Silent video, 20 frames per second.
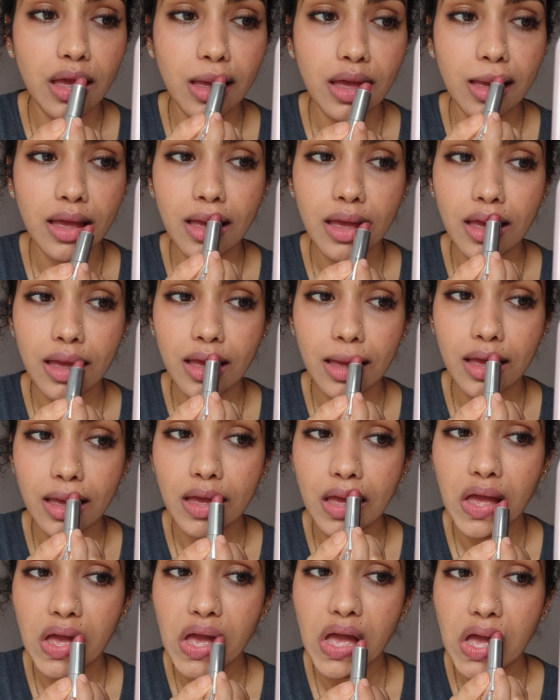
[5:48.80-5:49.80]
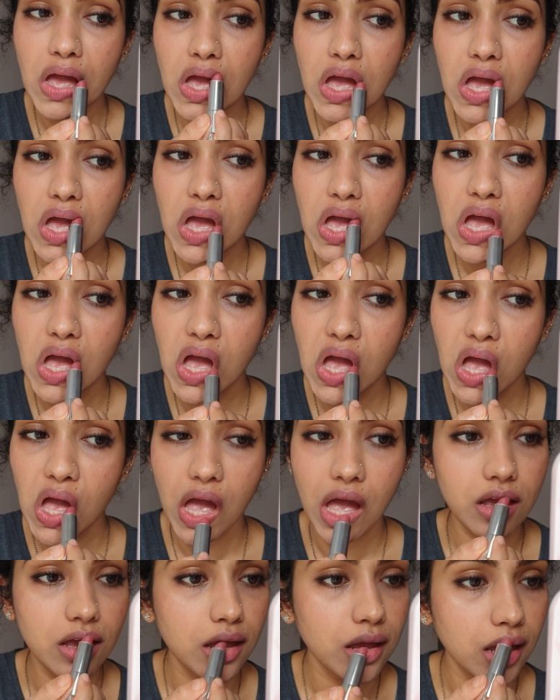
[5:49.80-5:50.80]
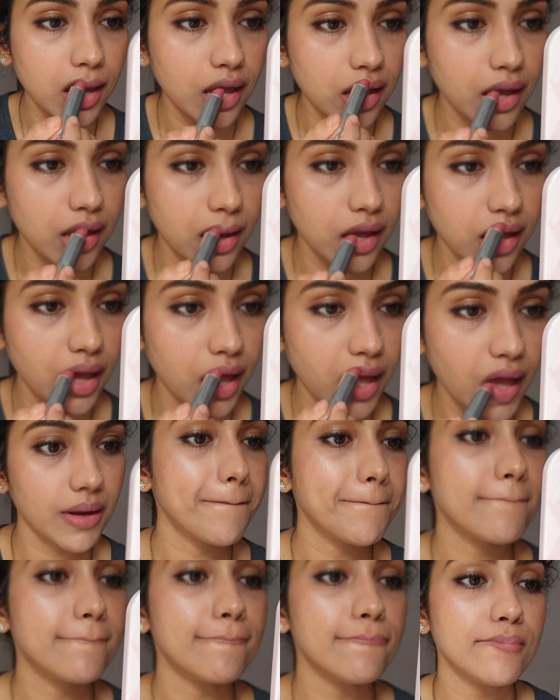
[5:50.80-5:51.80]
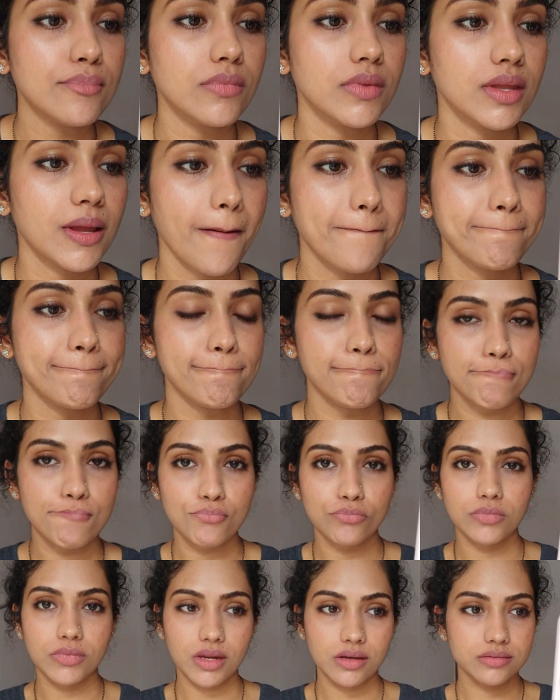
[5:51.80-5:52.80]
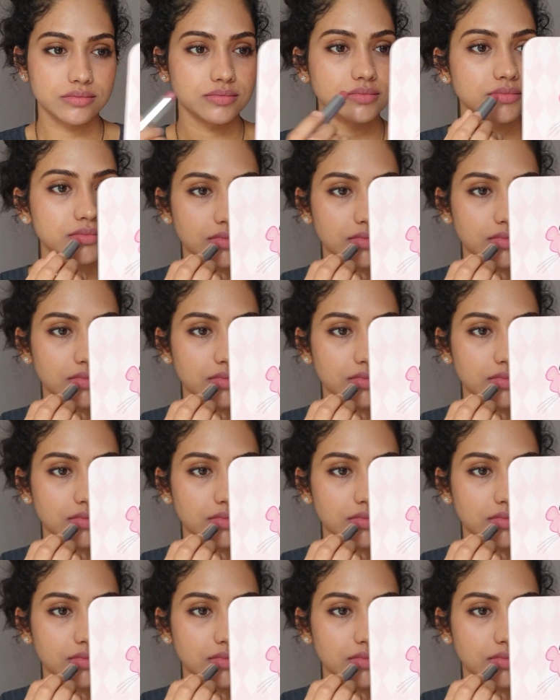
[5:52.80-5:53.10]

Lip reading: the entire look of our face. Even if we do not apply